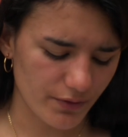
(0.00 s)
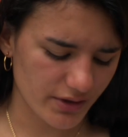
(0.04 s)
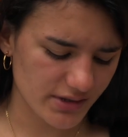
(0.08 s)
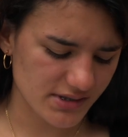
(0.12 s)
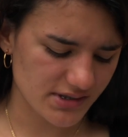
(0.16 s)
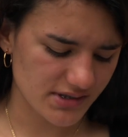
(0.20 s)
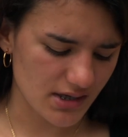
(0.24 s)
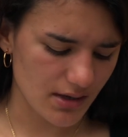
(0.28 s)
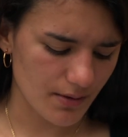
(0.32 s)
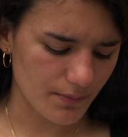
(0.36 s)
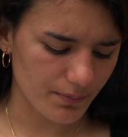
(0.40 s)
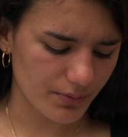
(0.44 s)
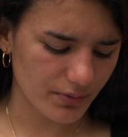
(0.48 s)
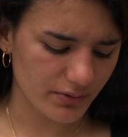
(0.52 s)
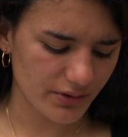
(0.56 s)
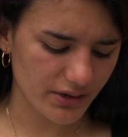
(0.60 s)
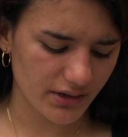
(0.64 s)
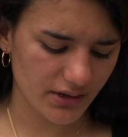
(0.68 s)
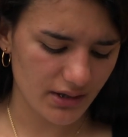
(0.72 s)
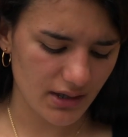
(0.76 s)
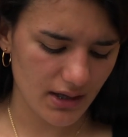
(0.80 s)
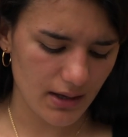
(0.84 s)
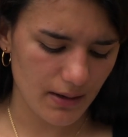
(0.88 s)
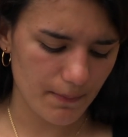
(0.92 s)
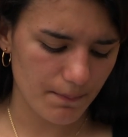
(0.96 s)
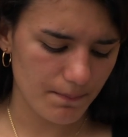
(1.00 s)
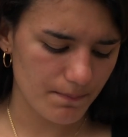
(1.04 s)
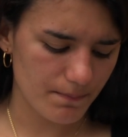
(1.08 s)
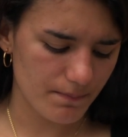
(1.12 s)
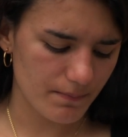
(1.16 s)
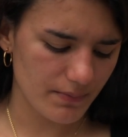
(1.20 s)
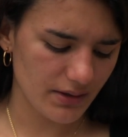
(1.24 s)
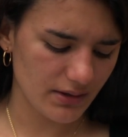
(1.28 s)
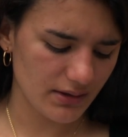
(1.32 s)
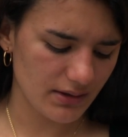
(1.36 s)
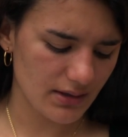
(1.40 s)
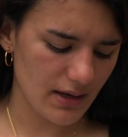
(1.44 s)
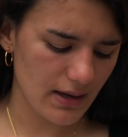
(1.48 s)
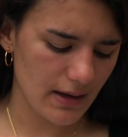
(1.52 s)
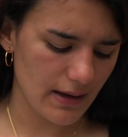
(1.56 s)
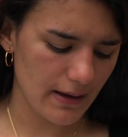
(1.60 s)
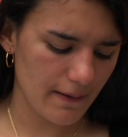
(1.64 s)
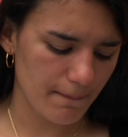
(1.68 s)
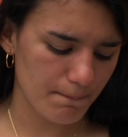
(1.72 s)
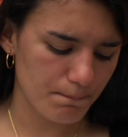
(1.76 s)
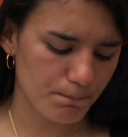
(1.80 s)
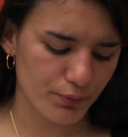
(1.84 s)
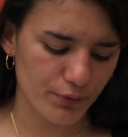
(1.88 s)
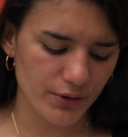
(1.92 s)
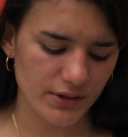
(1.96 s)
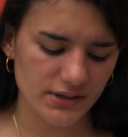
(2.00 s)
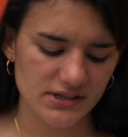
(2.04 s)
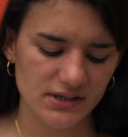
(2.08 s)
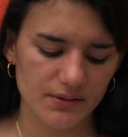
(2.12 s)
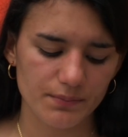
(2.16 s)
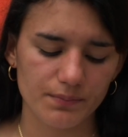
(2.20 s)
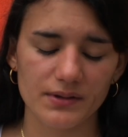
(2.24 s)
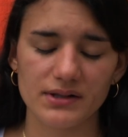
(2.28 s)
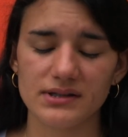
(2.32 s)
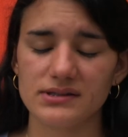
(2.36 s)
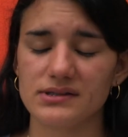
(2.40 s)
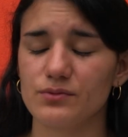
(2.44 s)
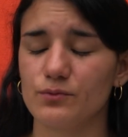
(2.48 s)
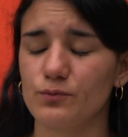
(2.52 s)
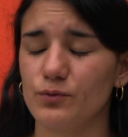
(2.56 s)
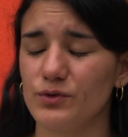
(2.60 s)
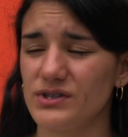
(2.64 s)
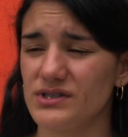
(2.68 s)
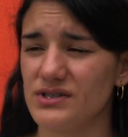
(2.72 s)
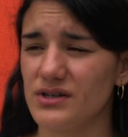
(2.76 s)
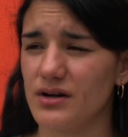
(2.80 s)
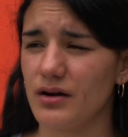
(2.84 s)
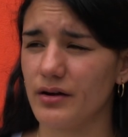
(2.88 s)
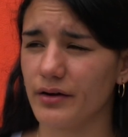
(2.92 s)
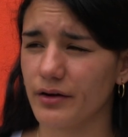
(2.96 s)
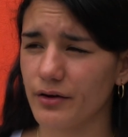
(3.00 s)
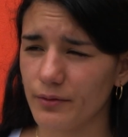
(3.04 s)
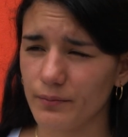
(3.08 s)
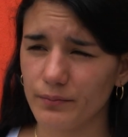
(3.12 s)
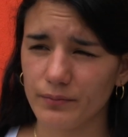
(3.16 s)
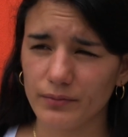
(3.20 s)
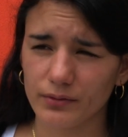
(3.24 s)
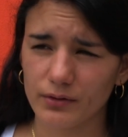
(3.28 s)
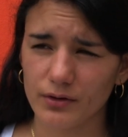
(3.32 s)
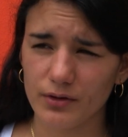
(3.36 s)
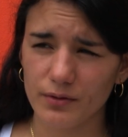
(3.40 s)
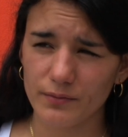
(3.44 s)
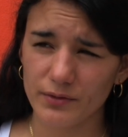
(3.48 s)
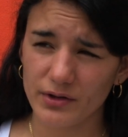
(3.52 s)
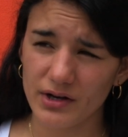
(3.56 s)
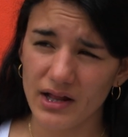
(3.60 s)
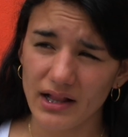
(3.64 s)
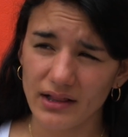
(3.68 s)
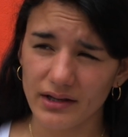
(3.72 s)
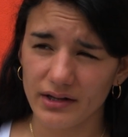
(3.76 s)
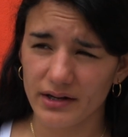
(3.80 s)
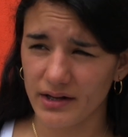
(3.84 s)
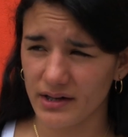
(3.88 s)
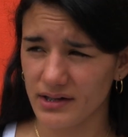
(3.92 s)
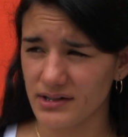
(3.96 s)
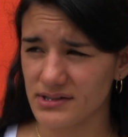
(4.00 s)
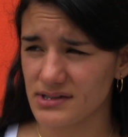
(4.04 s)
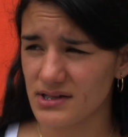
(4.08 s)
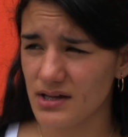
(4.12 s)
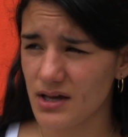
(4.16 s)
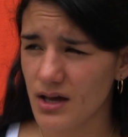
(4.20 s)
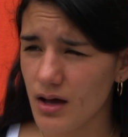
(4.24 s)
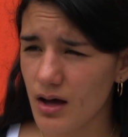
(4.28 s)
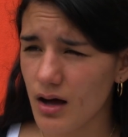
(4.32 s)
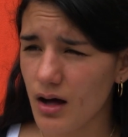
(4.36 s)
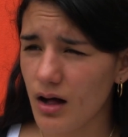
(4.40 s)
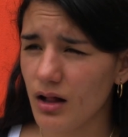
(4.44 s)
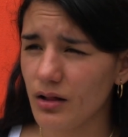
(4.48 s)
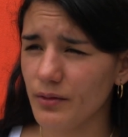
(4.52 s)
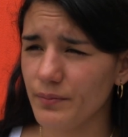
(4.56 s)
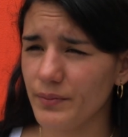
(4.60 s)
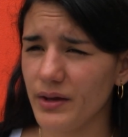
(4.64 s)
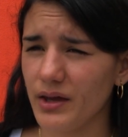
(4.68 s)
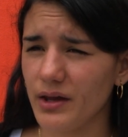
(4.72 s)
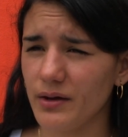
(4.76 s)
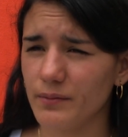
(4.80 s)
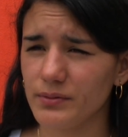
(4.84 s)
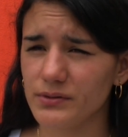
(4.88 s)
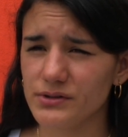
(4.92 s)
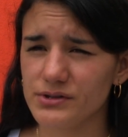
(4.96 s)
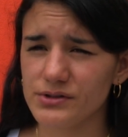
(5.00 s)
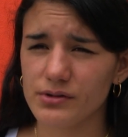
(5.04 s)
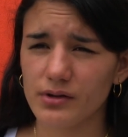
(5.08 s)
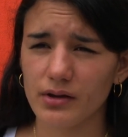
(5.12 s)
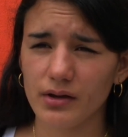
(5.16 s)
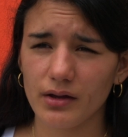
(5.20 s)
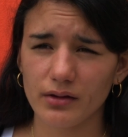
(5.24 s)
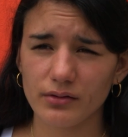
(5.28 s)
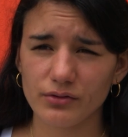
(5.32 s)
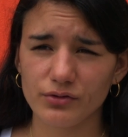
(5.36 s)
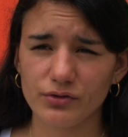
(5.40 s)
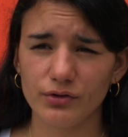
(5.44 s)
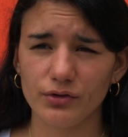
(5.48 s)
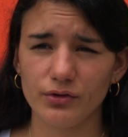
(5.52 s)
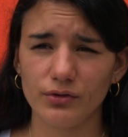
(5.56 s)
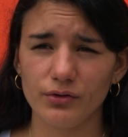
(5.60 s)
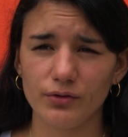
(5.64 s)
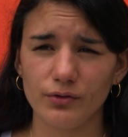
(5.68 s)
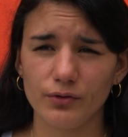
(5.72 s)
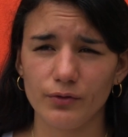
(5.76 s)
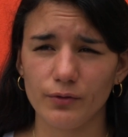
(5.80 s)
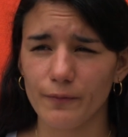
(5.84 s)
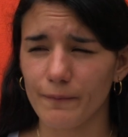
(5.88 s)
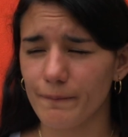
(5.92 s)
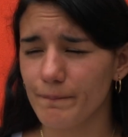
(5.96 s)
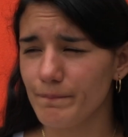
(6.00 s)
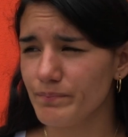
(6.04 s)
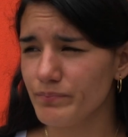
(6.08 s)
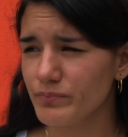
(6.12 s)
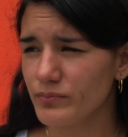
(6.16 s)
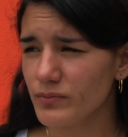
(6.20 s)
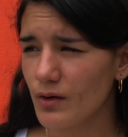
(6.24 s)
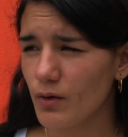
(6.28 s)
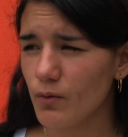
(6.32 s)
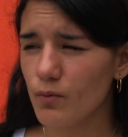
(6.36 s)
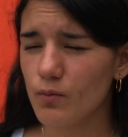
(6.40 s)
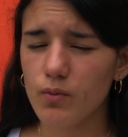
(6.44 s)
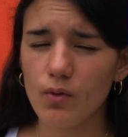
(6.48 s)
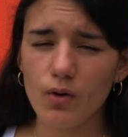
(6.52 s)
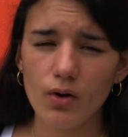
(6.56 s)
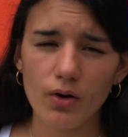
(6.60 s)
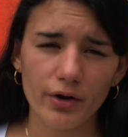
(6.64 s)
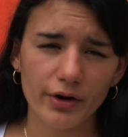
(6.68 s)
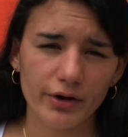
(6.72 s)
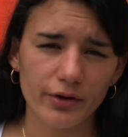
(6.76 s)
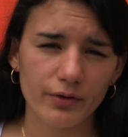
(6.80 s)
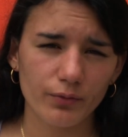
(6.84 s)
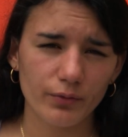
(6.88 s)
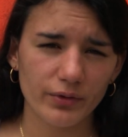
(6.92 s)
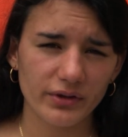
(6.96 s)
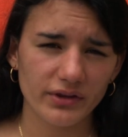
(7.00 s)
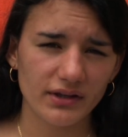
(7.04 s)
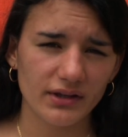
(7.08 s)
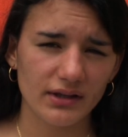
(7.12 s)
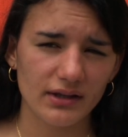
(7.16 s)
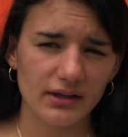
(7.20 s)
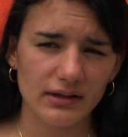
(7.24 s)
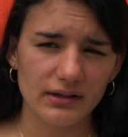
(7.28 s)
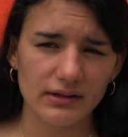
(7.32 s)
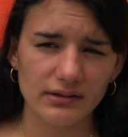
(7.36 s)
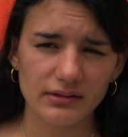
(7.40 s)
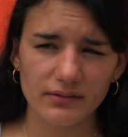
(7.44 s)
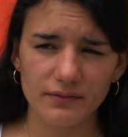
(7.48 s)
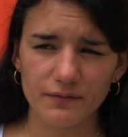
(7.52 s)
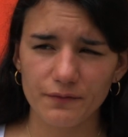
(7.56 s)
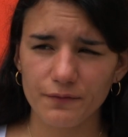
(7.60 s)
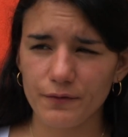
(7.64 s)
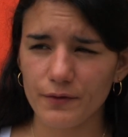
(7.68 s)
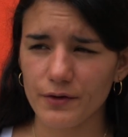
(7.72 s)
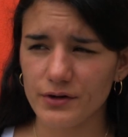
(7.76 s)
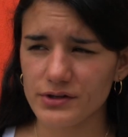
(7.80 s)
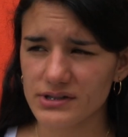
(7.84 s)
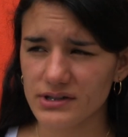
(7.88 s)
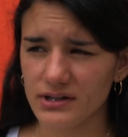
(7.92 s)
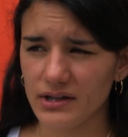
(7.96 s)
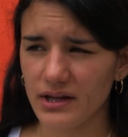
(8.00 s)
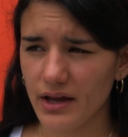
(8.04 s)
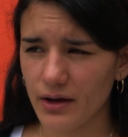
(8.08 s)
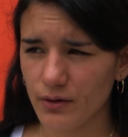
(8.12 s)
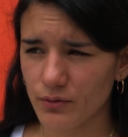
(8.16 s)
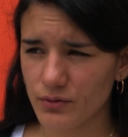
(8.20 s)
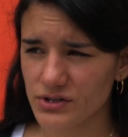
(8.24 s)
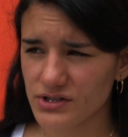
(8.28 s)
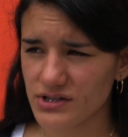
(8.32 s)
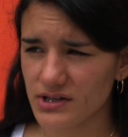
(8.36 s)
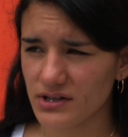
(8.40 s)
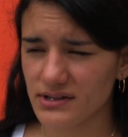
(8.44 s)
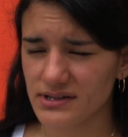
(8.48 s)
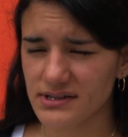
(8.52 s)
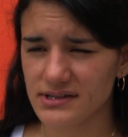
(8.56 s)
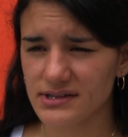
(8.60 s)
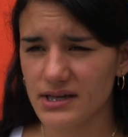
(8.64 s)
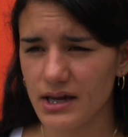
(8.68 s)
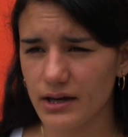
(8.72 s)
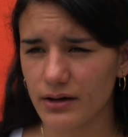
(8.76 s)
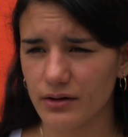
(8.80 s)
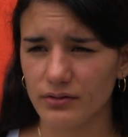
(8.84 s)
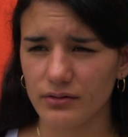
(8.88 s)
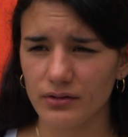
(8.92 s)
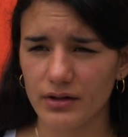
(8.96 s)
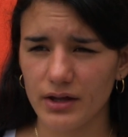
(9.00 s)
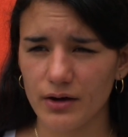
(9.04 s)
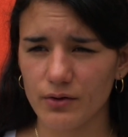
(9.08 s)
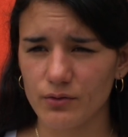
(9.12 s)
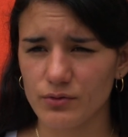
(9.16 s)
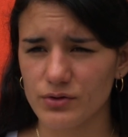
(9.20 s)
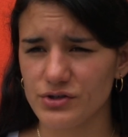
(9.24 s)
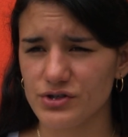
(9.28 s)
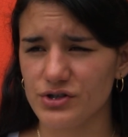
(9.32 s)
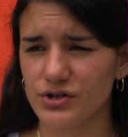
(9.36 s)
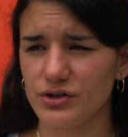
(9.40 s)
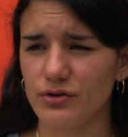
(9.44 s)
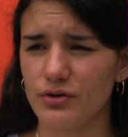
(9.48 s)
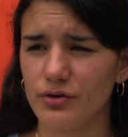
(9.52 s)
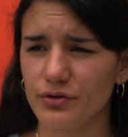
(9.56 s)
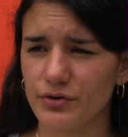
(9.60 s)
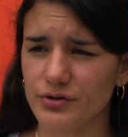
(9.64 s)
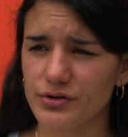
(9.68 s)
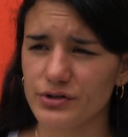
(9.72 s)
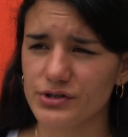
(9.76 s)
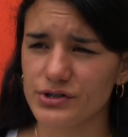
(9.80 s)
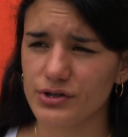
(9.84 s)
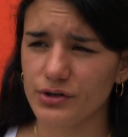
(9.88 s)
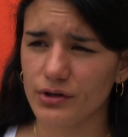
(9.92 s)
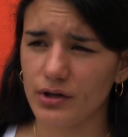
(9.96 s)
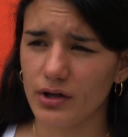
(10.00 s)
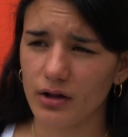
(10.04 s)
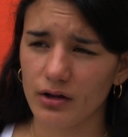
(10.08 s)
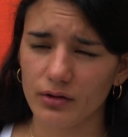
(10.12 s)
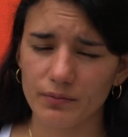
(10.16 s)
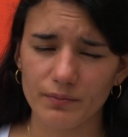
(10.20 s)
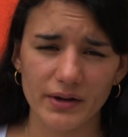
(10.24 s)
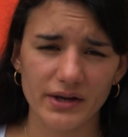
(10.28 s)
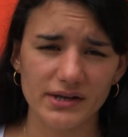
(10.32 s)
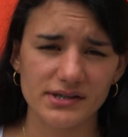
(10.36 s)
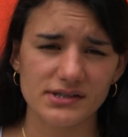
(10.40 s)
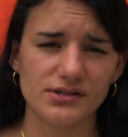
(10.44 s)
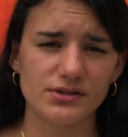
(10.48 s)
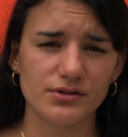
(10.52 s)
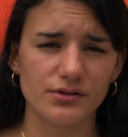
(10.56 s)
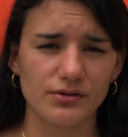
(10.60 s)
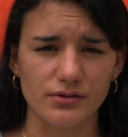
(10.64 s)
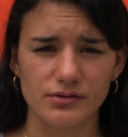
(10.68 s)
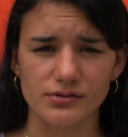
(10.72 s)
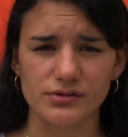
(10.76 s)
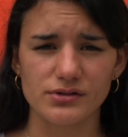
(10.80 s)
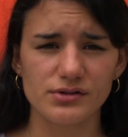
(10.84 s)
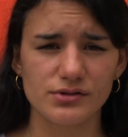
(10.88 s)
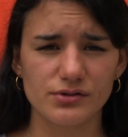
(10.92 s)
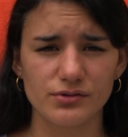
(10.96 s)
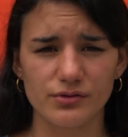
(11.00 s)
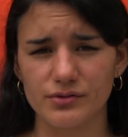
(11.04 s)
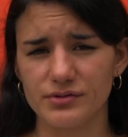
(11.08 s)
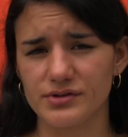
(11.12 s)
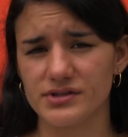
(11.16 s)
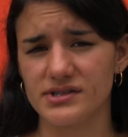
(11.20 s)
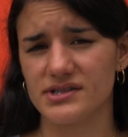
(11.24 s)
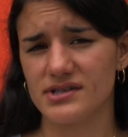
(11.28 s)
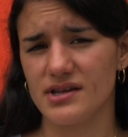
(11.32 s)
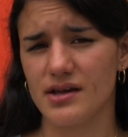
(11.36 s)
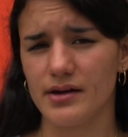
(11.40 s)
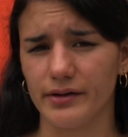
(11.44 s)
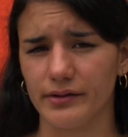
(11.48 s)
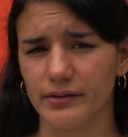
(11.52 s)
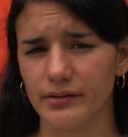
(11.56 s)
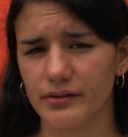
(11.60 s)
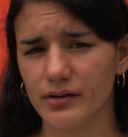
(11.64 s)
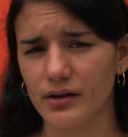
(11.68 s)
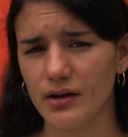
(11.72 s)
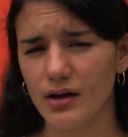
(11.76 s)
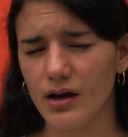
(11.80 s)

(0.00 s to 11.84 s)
For example, in the principles, which are commonalities, I'll be able to work with the first language and the second language in order to help my students to understand,